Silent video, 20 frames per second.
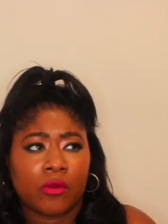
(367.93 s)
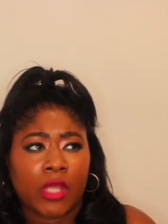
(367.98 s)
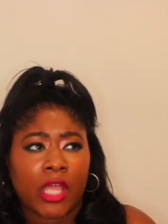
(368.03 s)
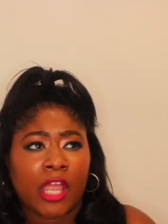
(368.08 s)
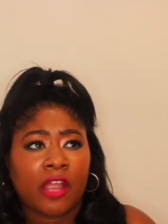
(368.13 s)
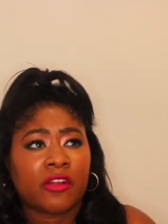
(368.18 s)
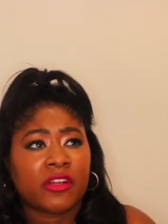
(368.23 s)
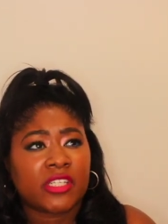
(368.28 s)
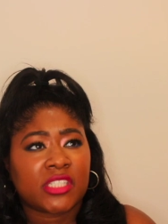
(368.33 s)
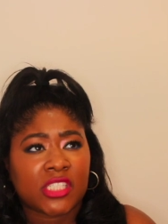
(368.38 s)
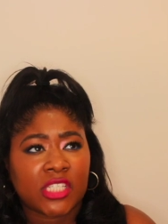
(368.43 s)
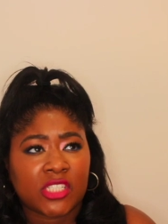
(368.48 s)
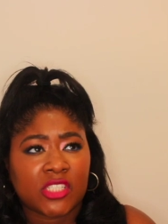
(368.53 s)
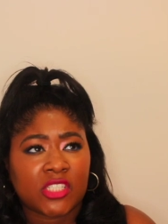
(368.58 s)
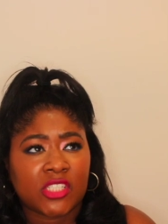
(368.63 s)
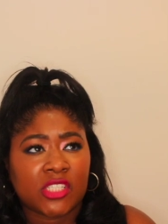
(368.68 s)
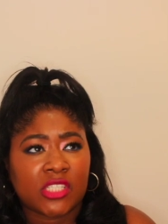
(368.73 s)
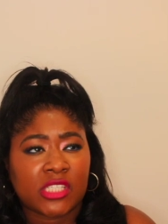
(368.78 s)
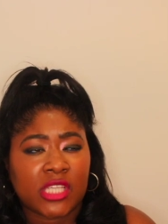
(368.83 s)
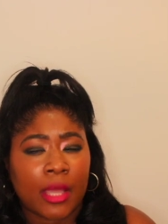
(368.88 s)
hair
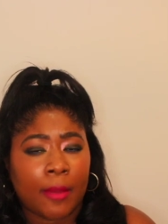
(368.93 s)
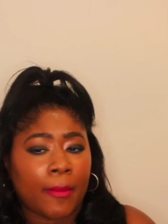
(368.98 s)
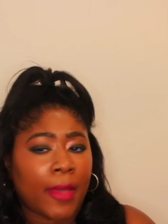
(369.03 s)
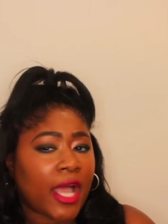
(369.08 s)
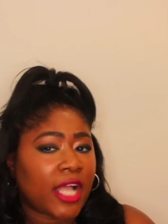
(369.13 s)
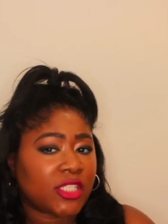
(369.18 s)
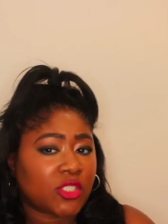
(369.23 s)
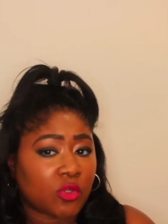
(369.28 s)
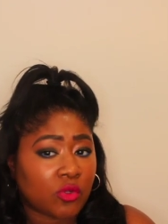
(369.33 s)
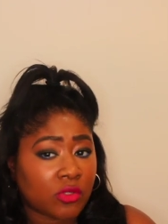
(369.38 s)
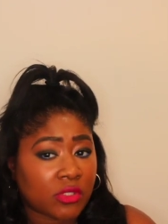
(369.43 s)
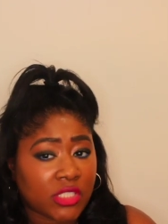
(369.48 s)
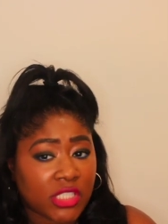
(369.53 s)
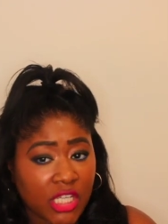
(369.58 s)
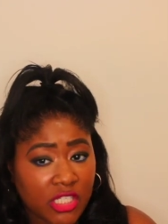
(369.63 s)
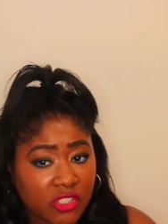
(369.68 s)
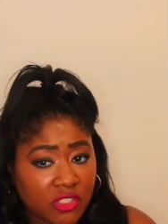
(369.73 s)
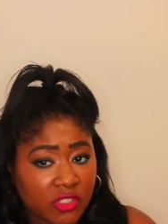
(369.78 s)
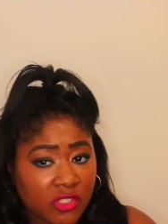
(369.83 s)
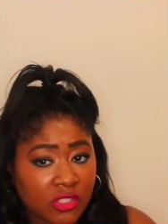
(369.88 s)
extensions that match all
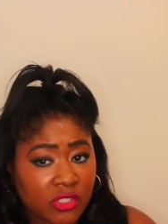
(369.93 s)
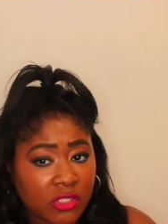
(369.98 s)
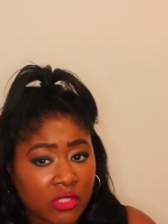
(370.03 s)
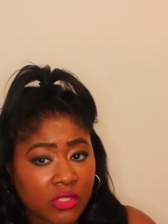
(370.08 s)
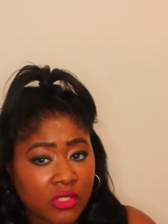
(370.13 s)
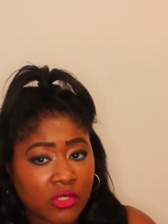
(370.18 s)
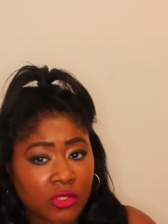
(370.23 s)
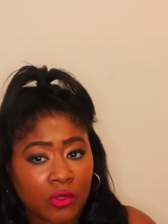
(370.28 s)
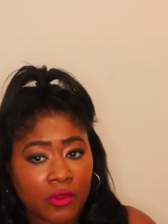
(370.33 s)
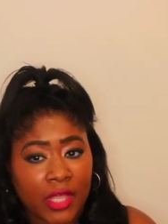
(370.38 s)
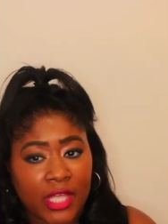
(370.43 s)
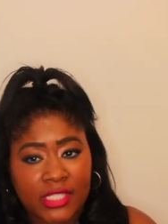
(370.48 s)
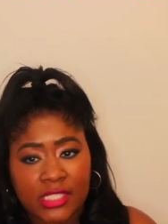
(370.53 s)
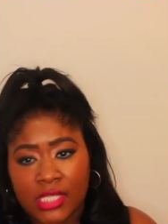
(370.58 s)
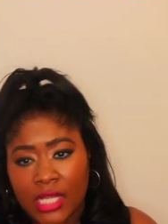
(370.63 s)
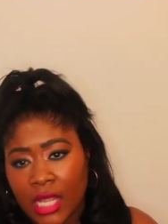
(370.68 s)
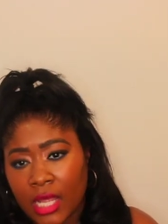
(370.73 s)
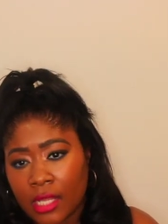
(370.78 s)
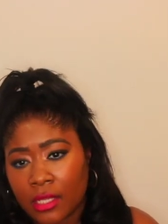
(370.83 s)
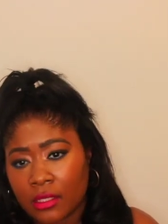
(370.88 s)
textures so
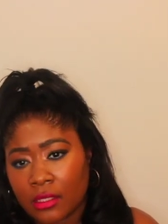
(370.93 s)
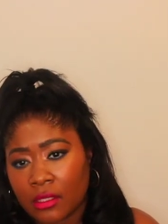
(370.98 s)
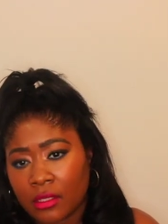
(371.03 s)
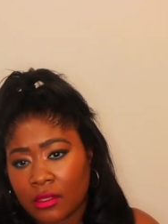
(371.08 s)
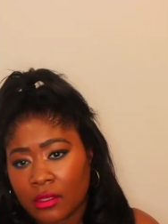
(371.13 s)
that's not